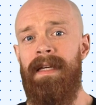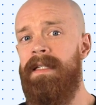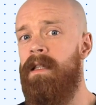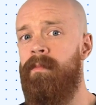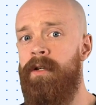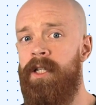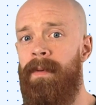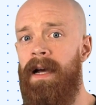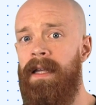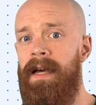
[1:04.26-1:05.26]
the Into the Breach
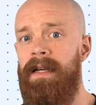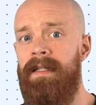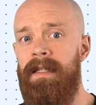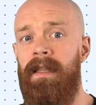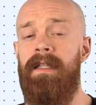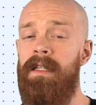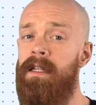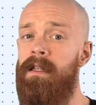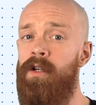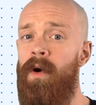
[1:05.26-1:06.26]
podcast and listen
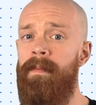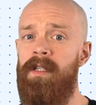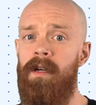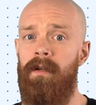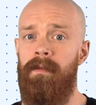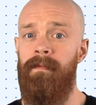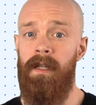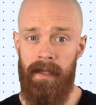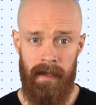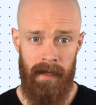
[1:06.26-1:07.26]
to the new episode,
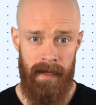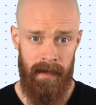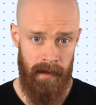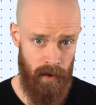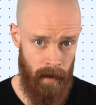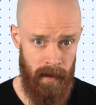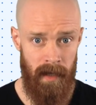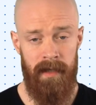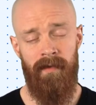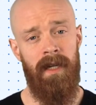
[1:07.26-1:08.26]
click the link in the description
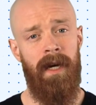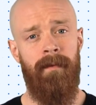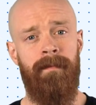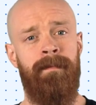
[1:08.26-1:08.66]
of this video.